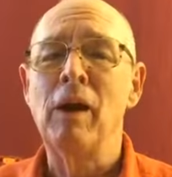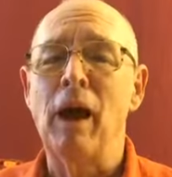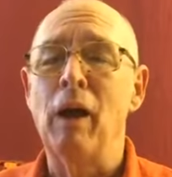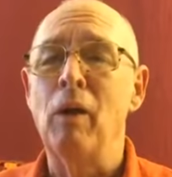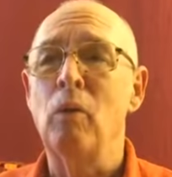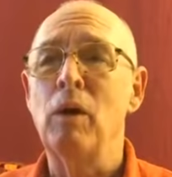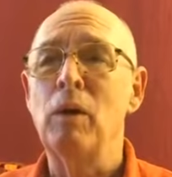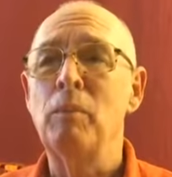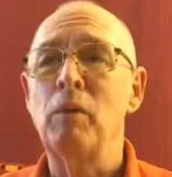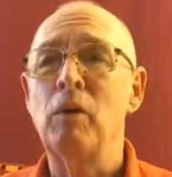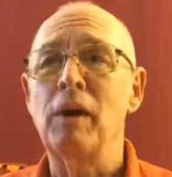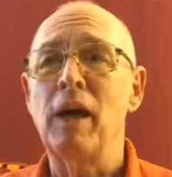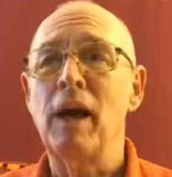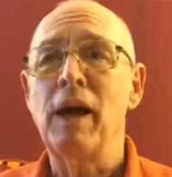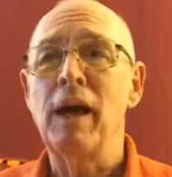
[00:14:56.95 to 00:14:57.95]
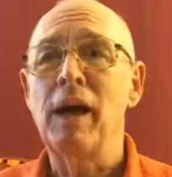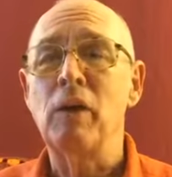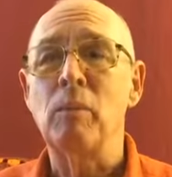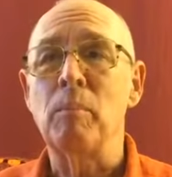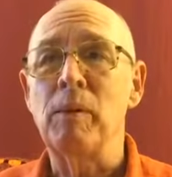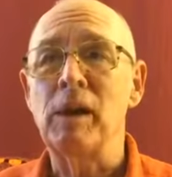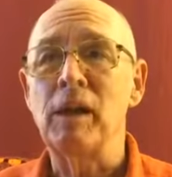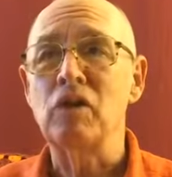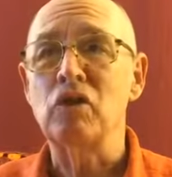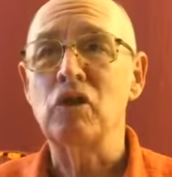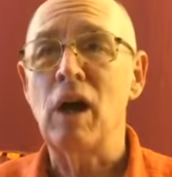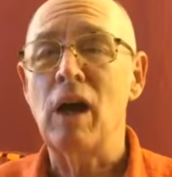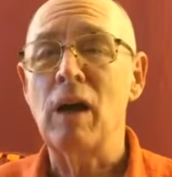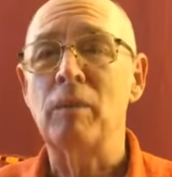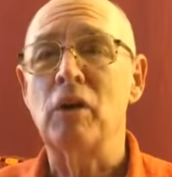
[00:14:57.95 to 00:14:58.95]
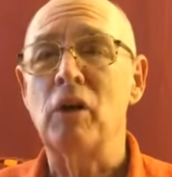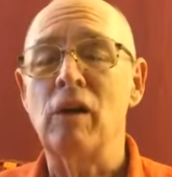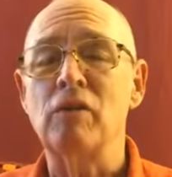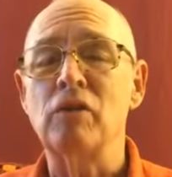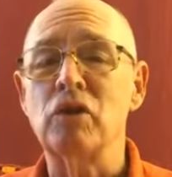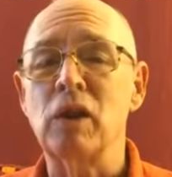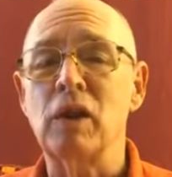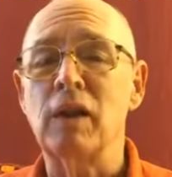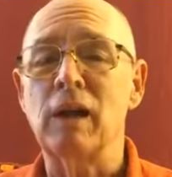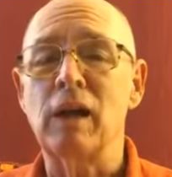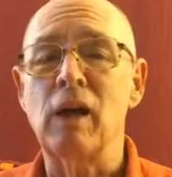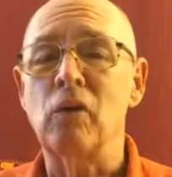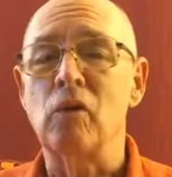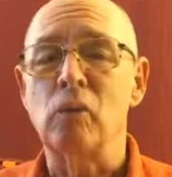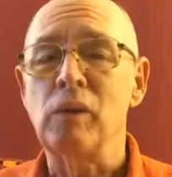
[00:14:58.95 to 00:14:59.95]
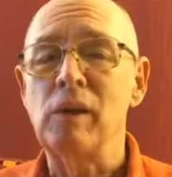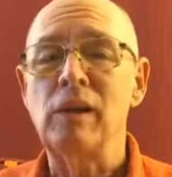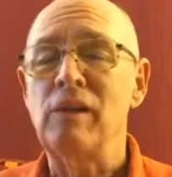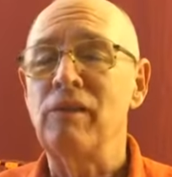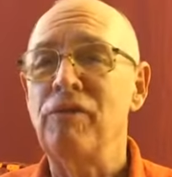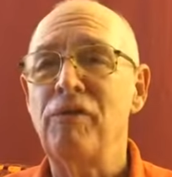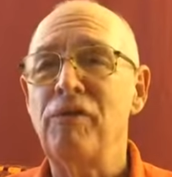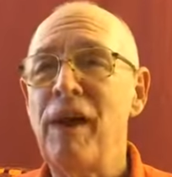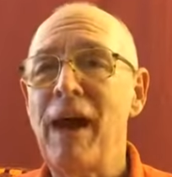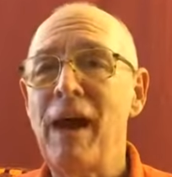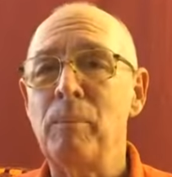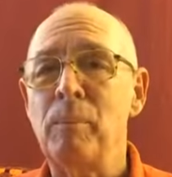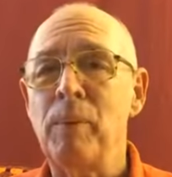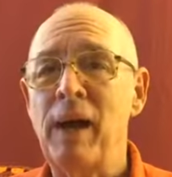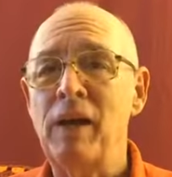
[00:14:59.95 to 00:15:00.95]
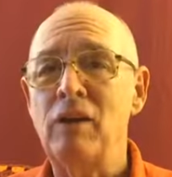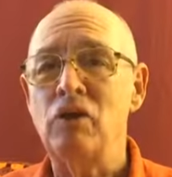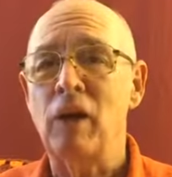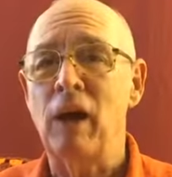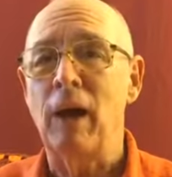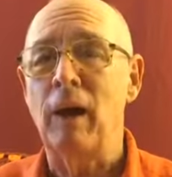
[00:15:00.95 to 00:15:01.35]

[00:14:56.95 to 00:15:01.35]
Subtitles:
At one point, I had a big job, and all of a sudden, I got a really fat paycheck.